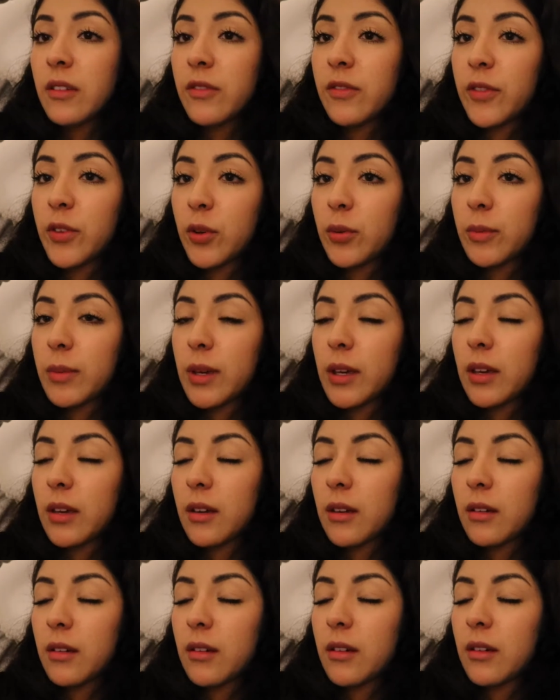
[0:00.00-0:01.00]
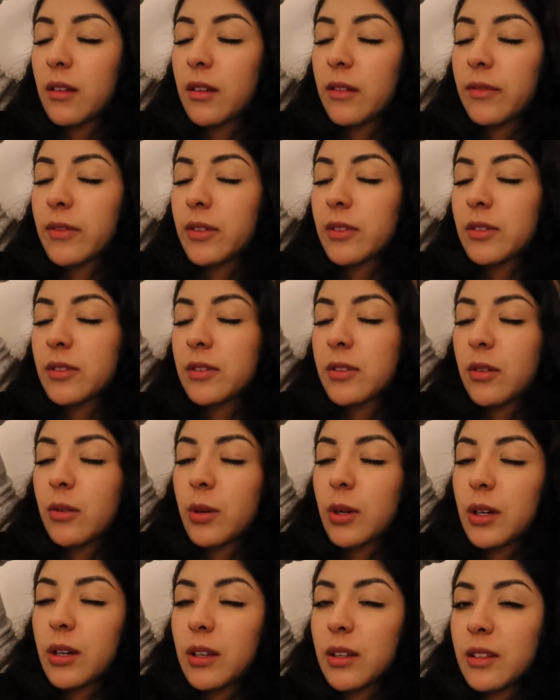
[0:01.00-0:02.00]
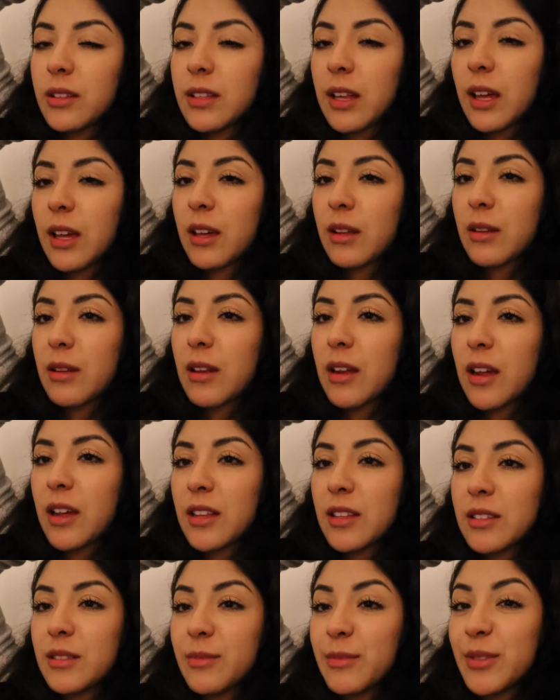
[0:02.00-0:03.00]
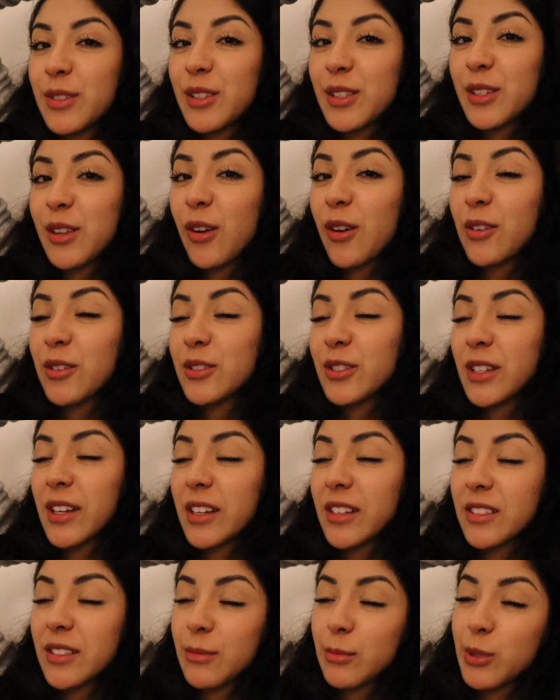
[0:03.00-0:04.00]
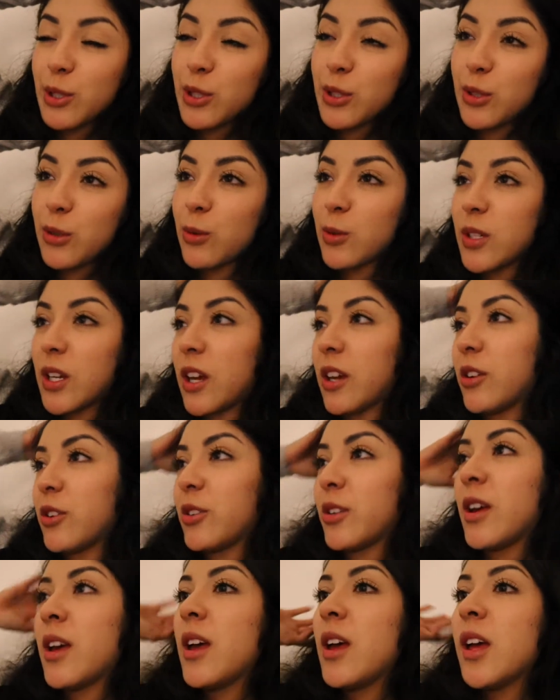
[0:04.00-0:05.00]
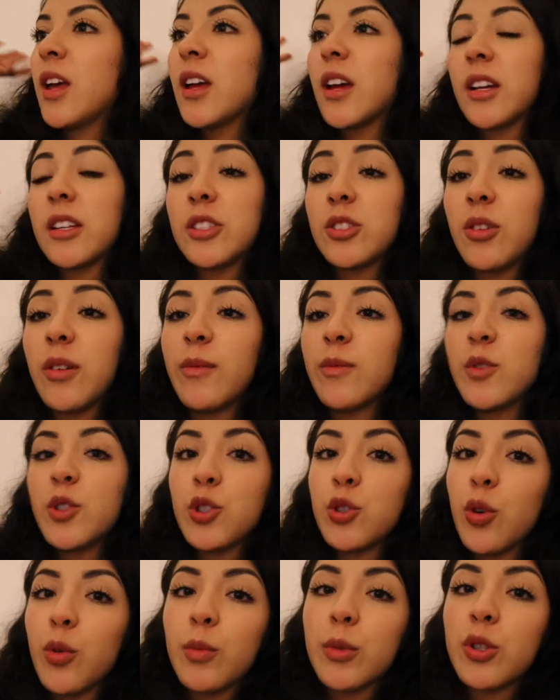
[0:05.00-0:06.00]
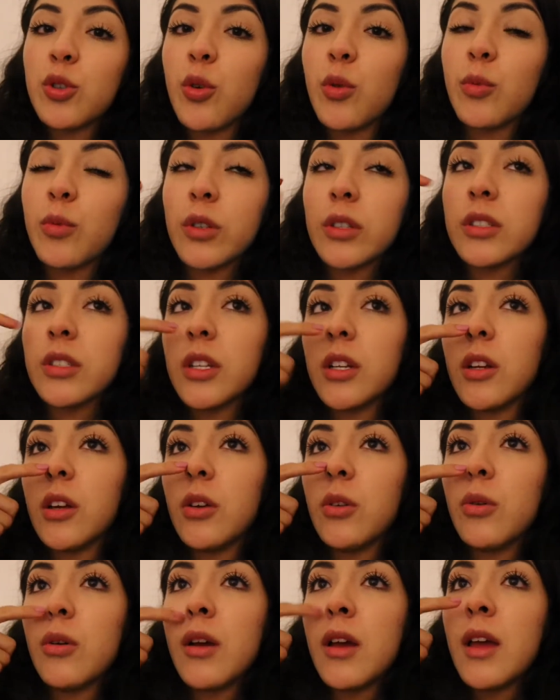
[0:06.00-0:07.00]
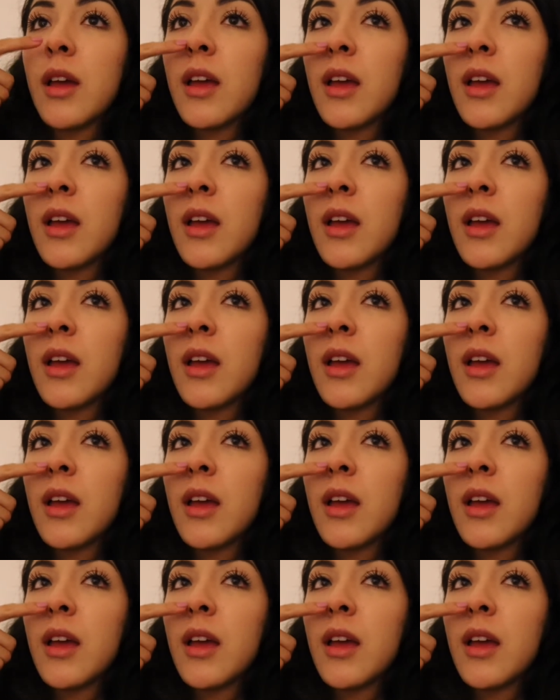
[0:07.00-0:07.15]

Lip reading: filming. Oh, that feels so good. Get a nice massage, guys. I'm so tired. I still have so much homework to do.